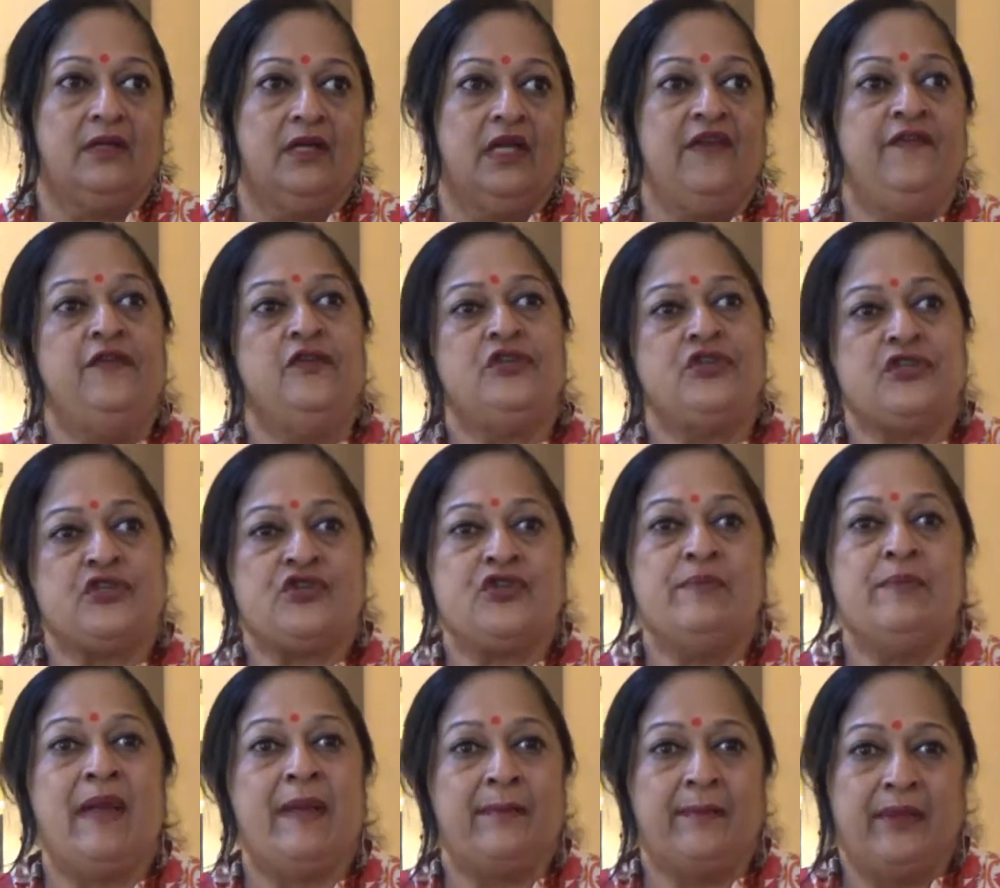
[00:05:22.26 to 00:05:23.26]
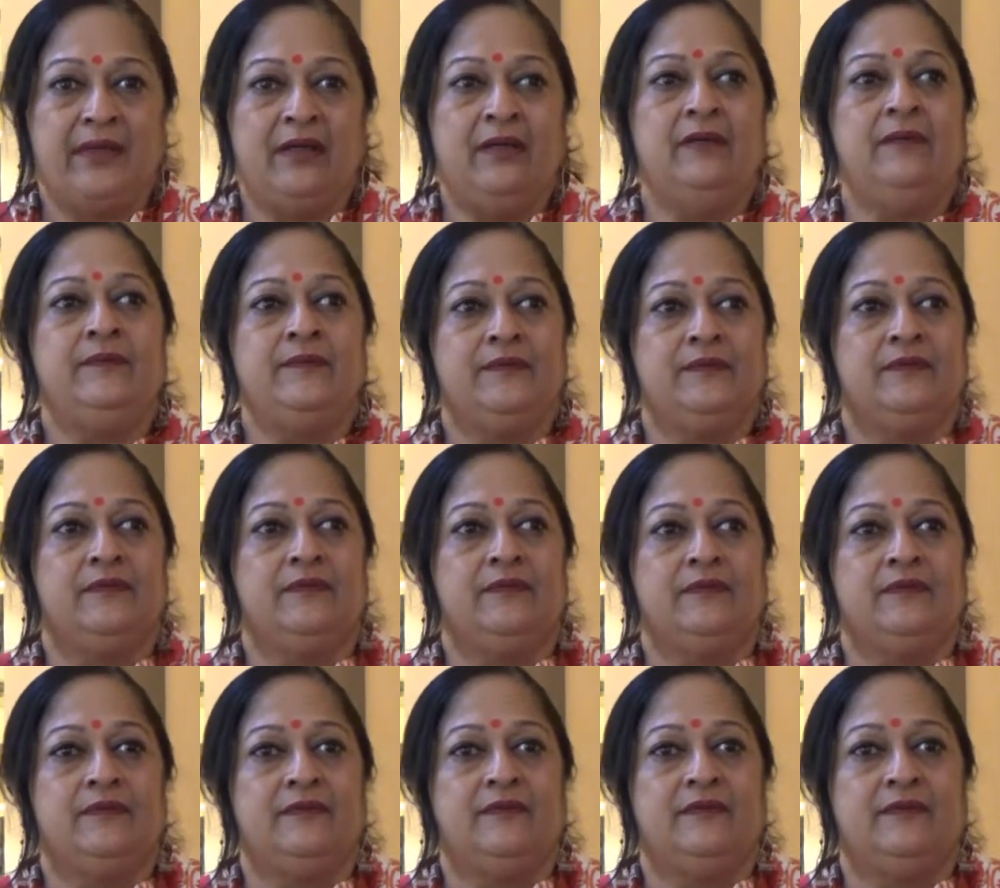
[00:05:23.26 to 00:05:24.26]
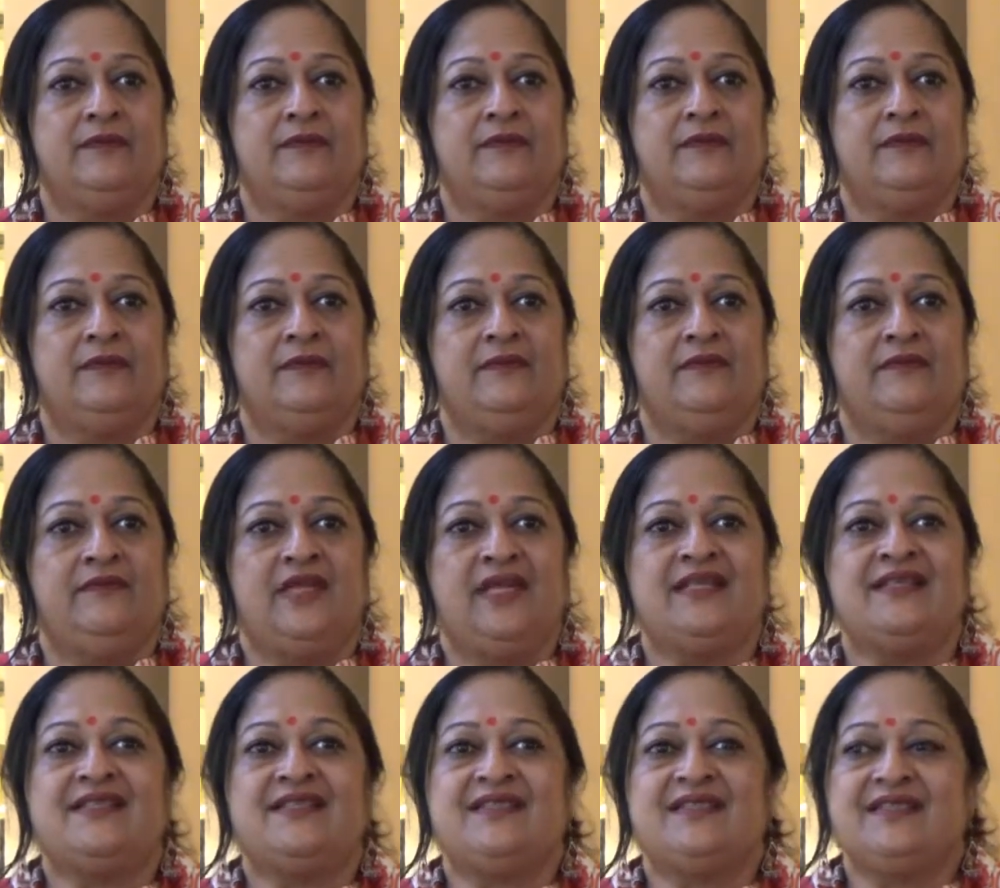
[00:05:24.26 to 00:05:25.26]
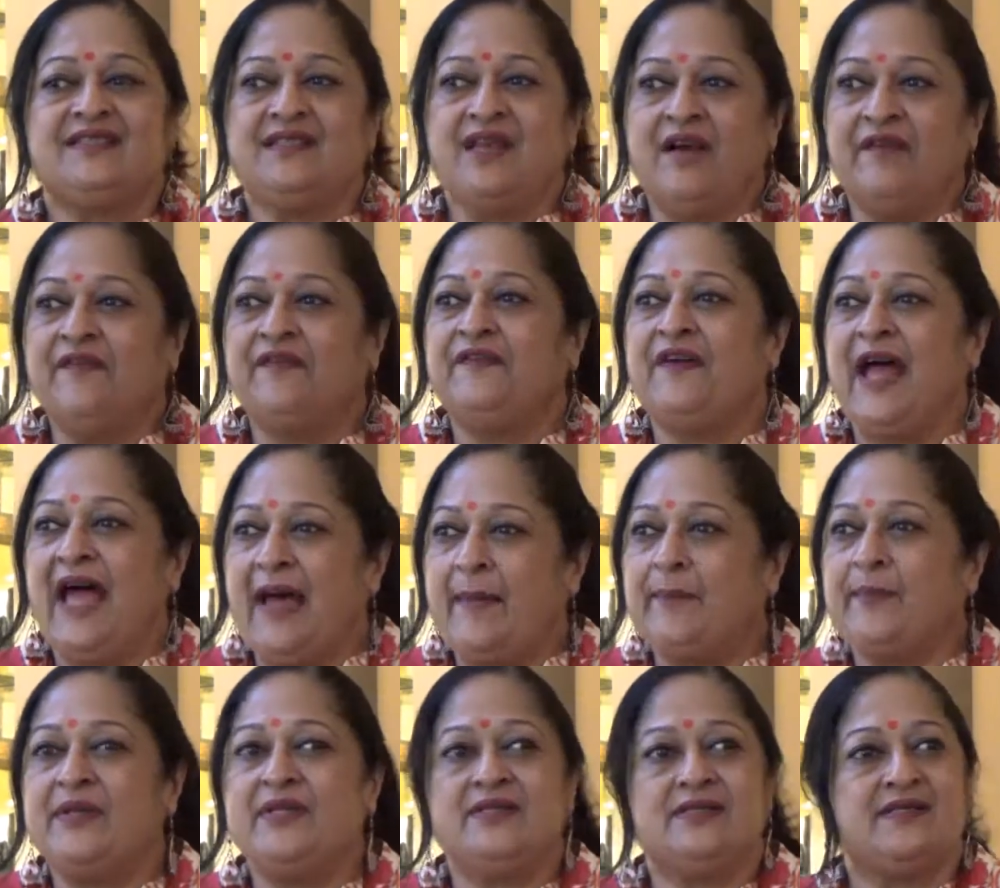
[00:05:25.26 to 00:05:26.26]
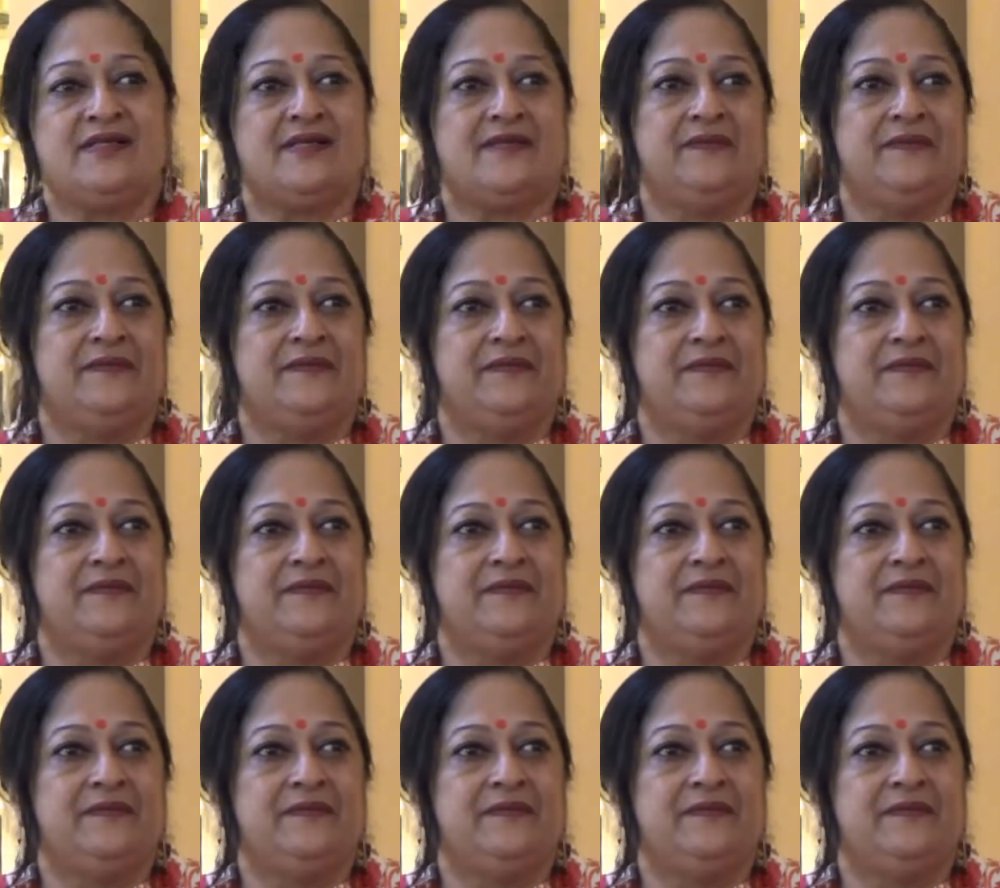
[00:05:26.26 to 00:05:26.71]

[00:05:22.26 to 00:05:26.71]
If you just remember that stuff happens.